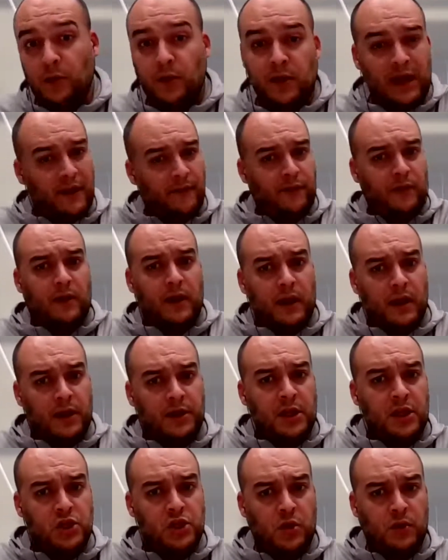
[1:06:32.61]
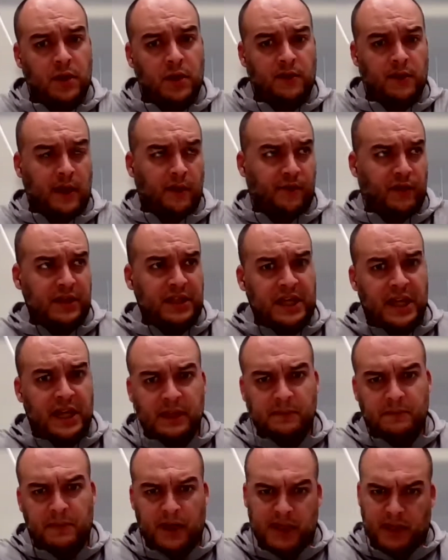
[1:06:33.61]
We have an injury of Andre
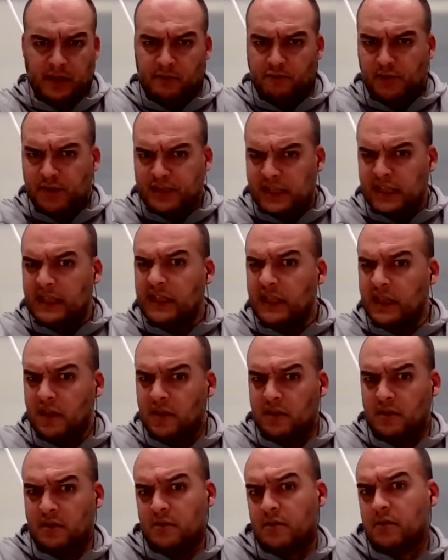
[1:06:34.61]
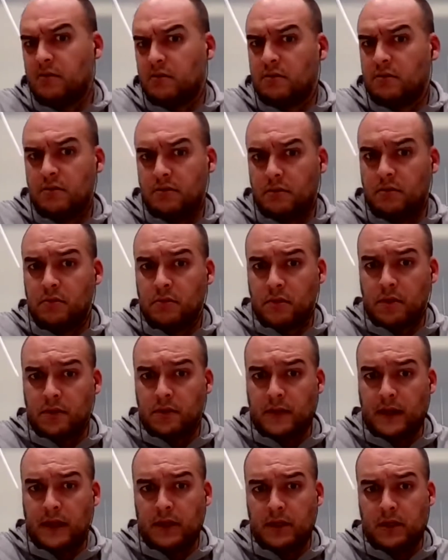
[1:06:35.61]
Almeida recently,
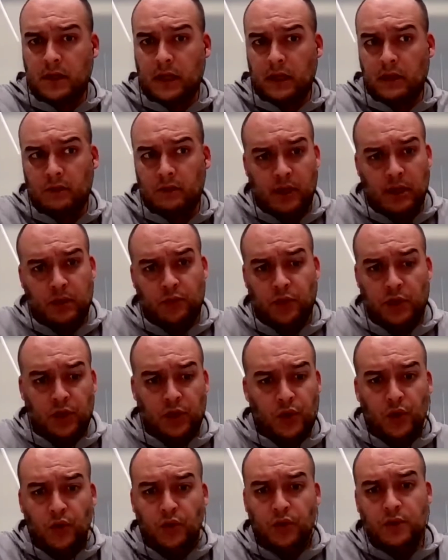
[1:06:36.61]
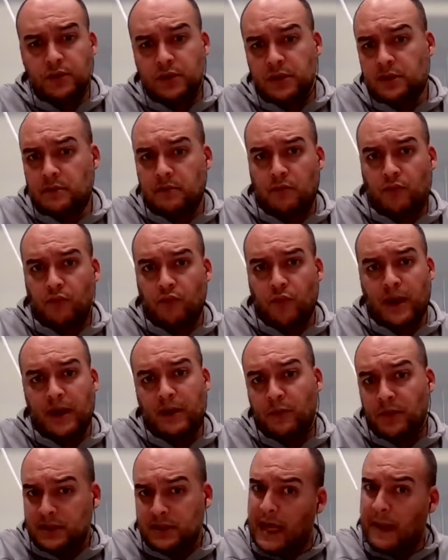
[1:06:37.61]
right? And when we knew there was why
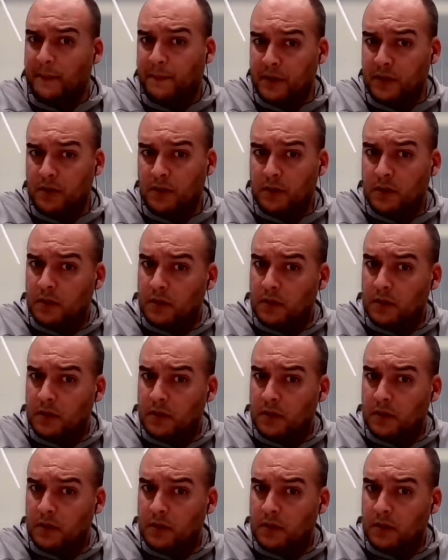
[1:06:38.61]
what happened,